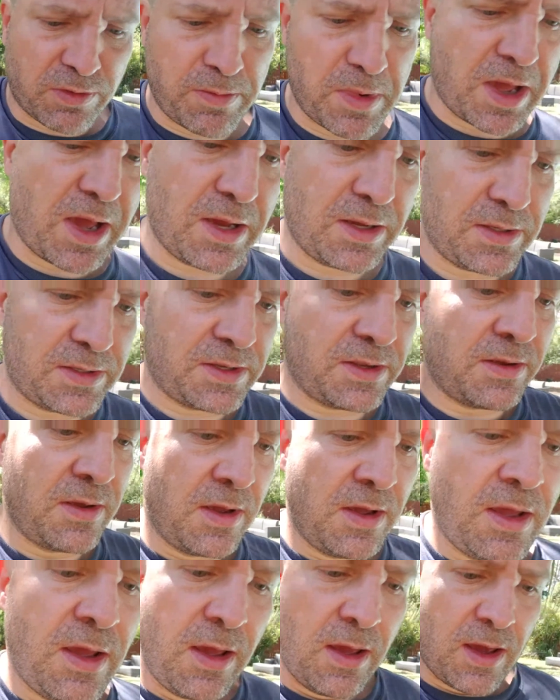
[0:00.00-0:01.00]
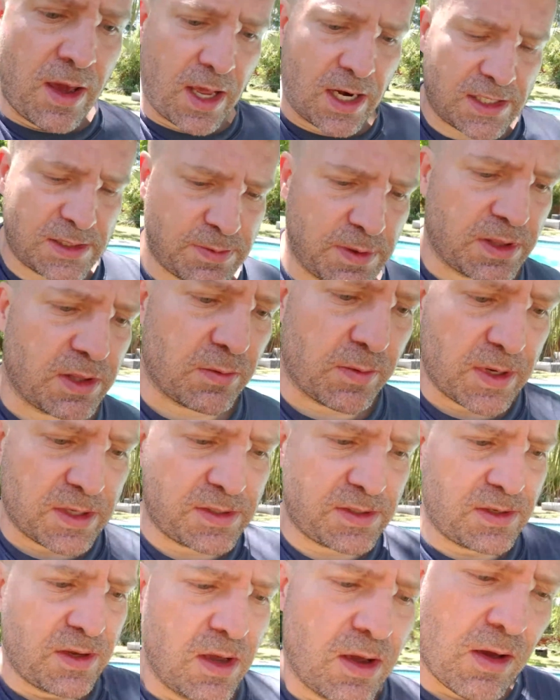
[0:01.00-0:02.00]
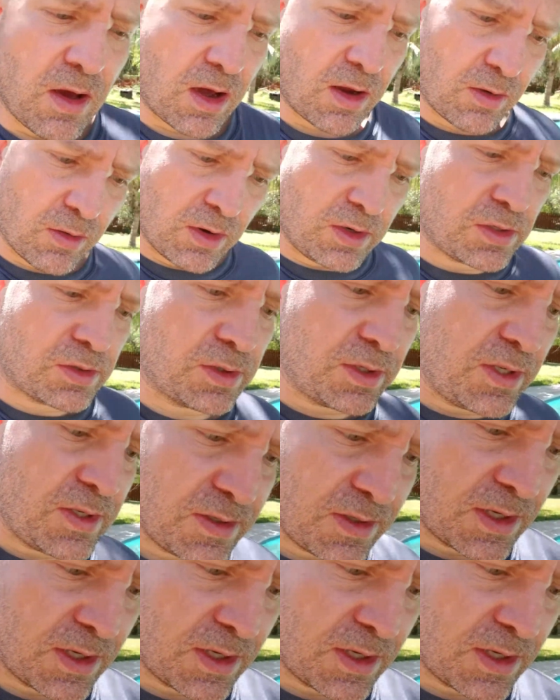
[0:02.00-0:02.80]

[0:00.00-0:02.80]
Max and I spent the rest on groceries